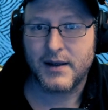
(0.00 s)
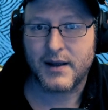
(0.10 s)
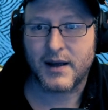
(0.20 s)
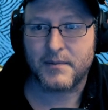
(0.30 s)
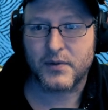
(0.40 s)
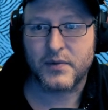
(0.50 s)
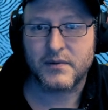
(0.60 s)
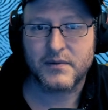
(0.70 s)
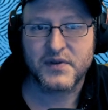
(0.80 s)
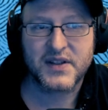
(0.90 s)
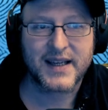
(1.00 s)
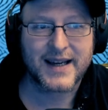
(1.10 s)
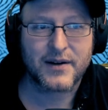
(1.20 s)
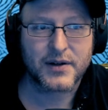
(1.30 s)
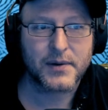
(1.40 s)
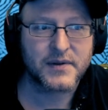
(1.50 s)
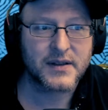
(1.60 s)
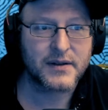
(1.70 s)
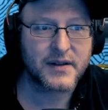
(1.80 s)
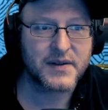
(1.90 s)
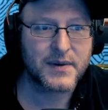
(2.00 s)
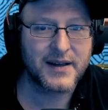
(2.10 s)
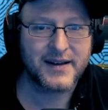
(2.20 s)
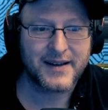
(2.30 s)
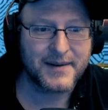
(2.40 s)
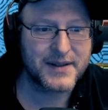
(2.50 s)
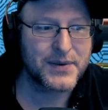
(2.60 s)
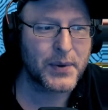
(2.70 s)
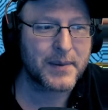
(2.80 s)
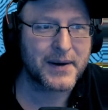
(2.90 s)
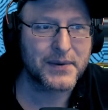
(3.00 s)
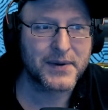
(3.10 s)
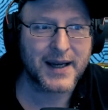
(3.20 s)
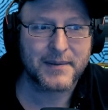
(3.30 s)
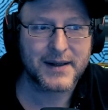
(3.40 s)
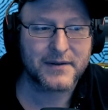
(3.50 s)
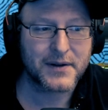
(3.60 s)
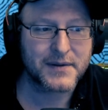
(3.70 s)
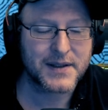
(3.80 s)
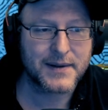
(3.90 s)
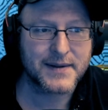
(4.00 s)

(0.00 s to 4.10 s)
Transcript: Um, but we'll, we'll stick out Gold's Allure because we've been talking about it all game and never got to use